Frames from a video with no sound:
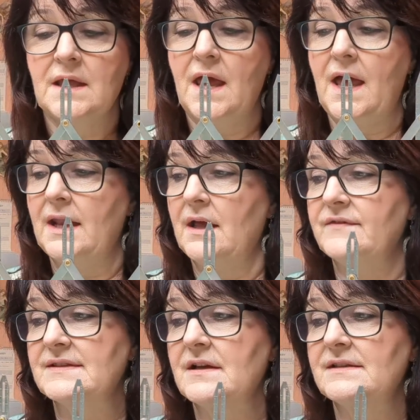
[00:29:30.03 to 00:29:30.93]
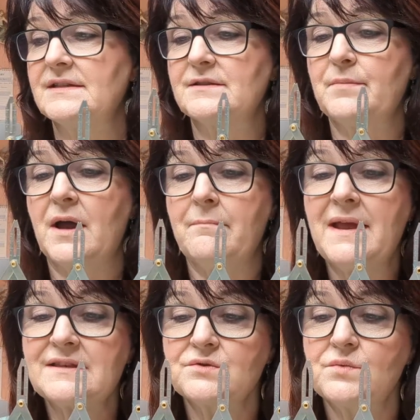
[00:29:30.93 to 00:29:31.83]
And I've decided to buy a
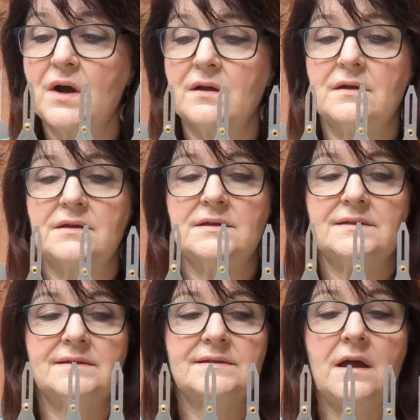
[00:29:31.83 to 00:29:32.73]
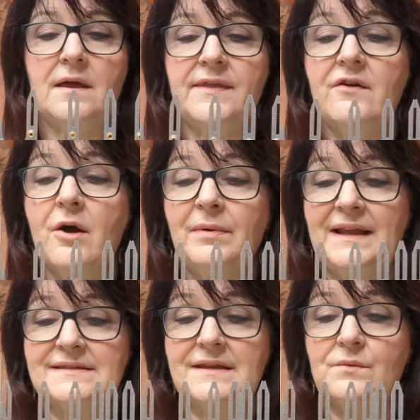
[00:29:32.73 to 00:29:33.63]
metal one, because there are
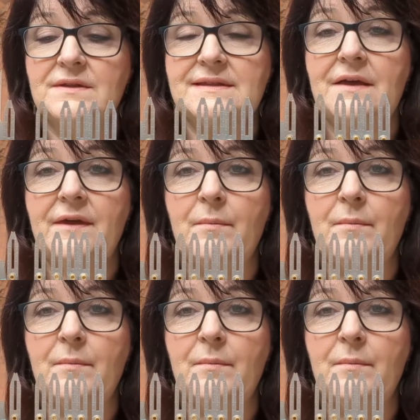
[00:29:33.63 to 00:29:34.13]
plastic ones out there,